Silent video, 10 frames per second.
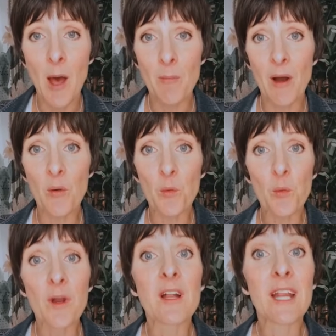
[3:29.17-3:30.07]
But
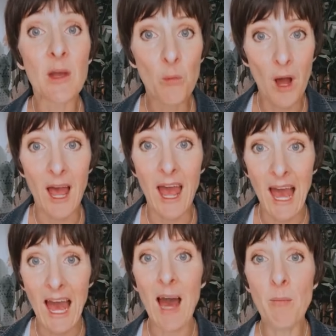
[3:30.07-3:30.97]
really, what
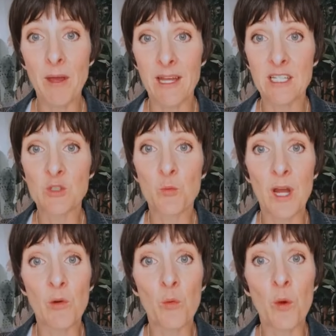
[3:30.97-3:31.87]
happens
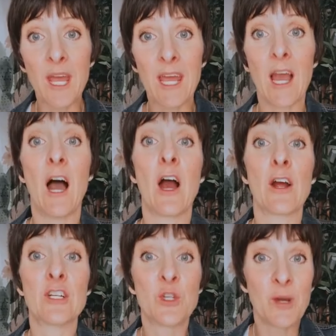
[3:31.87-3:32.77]
when we
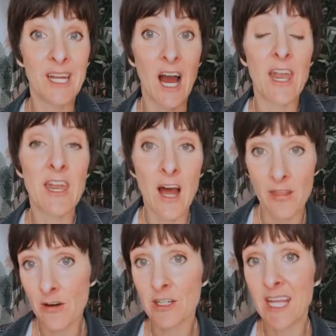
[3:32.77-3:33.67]
are doing
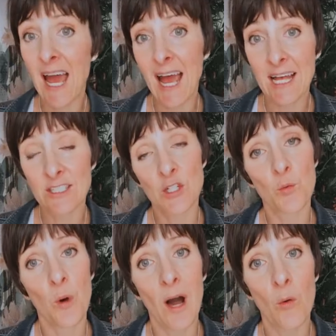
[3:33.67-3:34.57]
another task
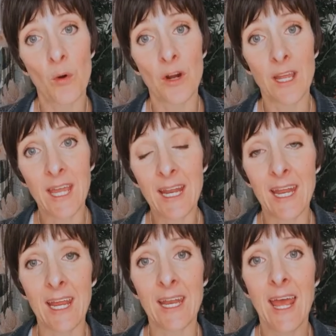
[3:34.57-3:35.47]
while we're
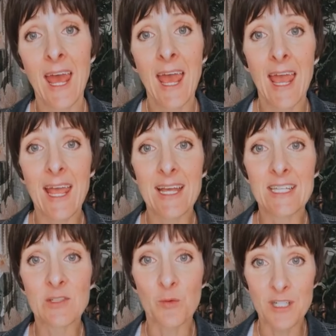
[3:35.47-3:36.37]
eating
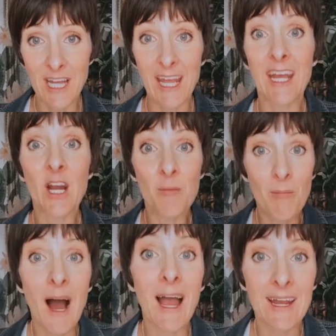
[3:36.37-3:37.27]
is we're taking our
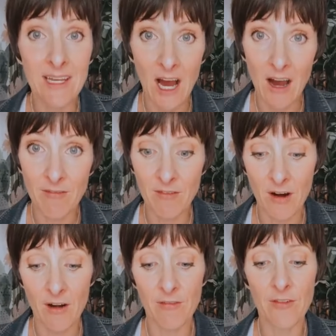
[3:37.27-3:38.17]
mind off of
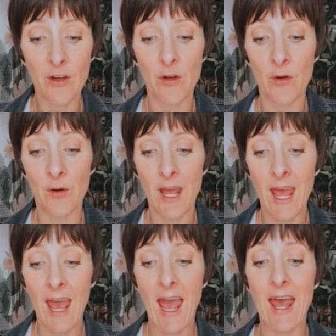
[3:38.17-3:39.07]
our food,
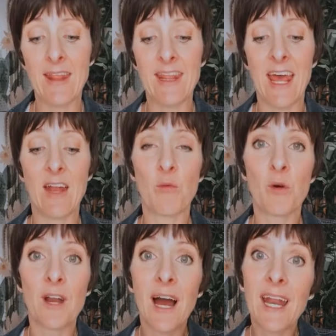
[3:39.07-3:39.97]
and then
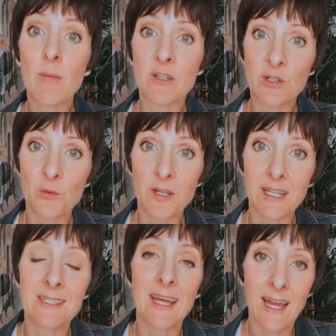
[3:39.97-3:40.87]
we're not able to
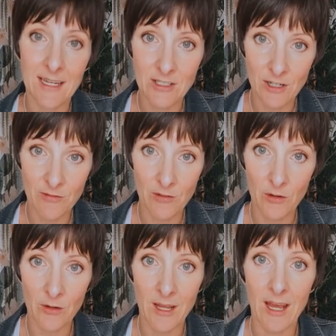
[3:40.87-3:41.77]
really taste our
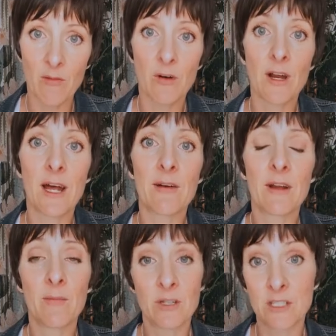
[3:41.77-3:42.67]
food, and we're not
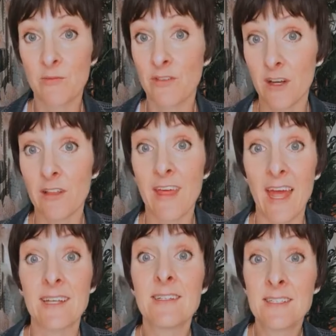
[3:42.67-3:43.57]
able to feel
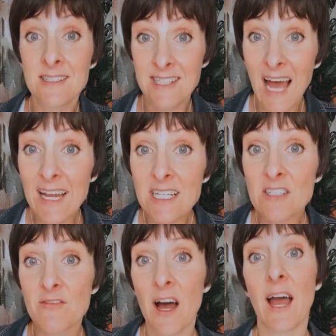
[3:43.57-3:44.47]
then
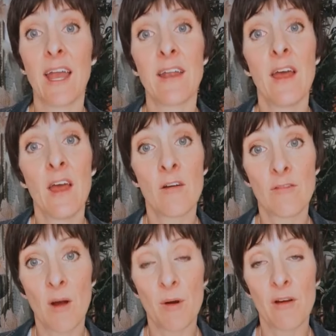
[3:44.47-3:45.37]
satisfied
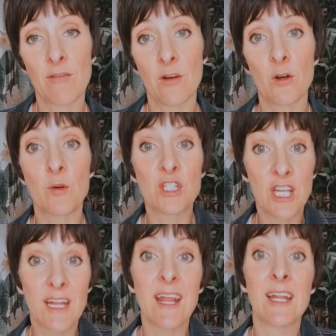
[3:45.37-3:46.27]
from our food, which
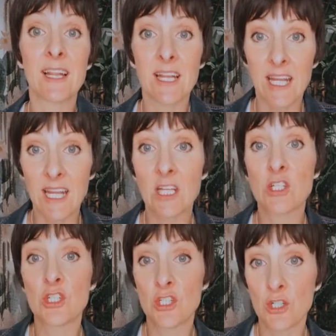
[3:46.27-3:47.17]
can then lead
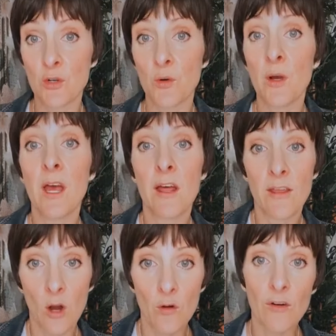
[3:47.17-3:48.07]
to
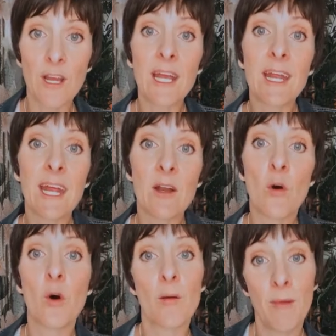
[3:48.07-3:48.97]
the overeating
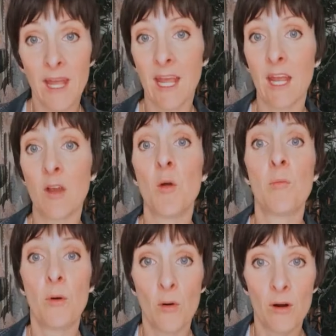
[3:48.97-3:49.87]
or making
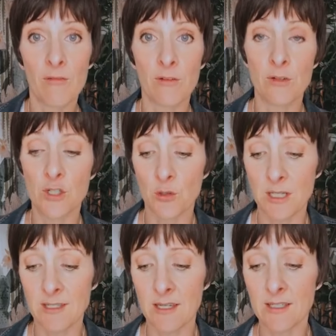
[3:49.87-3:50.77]
poor food
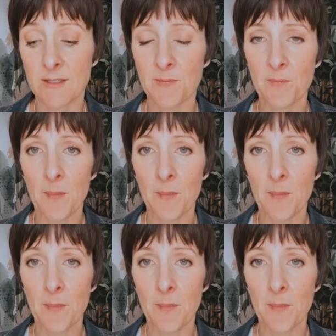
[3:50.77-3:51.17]
choices.